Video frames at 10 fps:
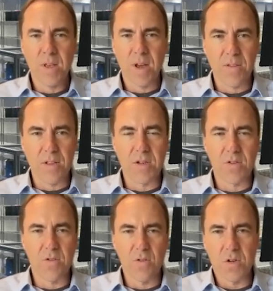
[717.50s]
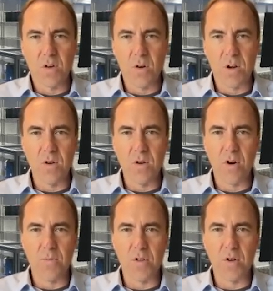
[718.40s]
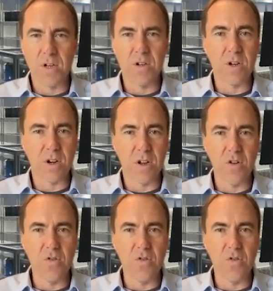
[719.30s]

this is a true story. 2 of our employees took a canoe